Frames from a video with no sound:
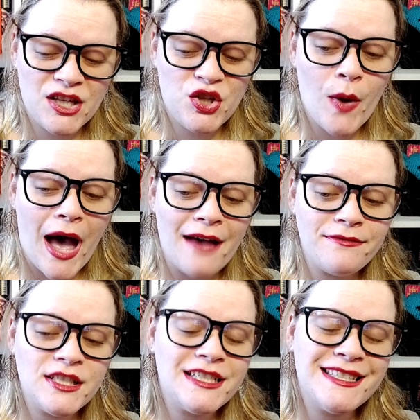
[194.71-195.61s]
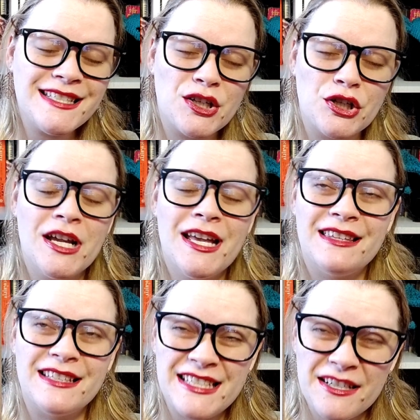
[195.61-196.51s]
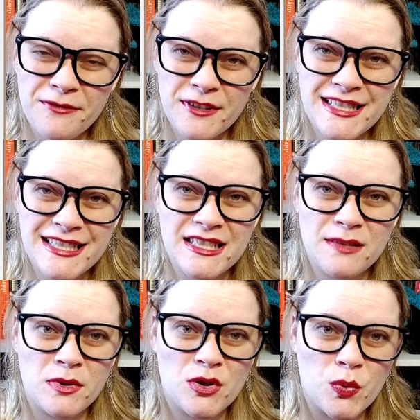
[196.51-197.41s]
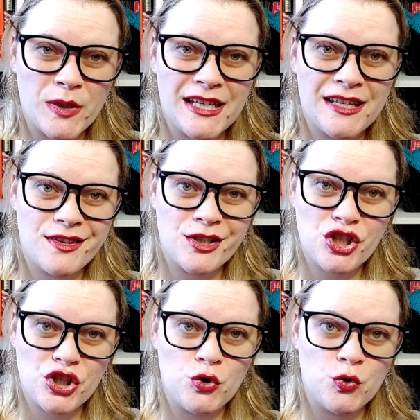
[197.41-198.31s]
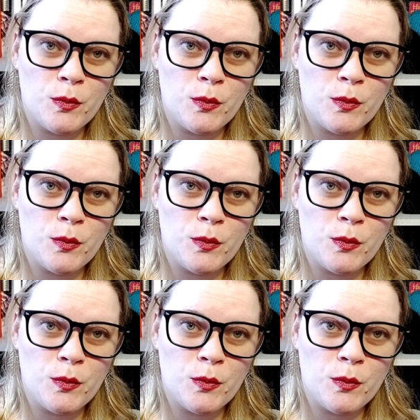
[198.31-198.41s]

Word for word: you have to consider the differences between the two